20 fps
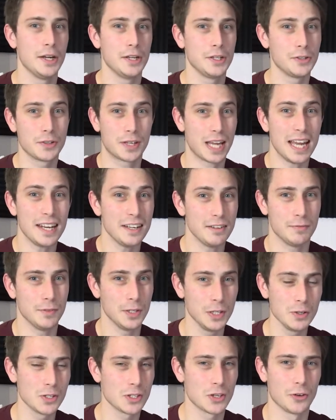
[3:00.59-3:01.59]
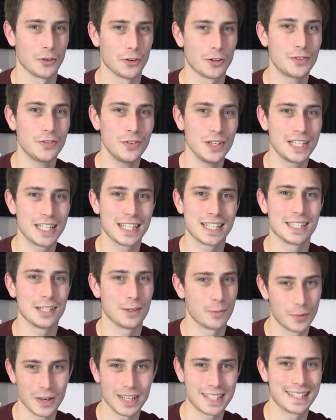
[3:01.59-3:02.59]
You can't even use all those features in
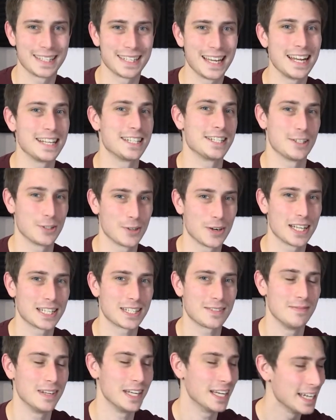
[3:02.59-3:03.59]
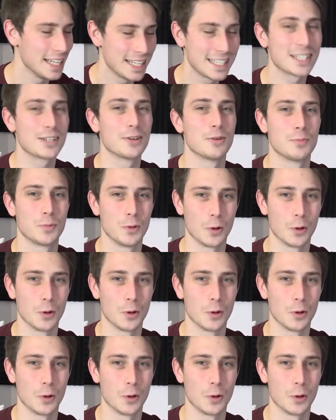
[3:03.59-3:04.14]
your presentation, trust me, it's a good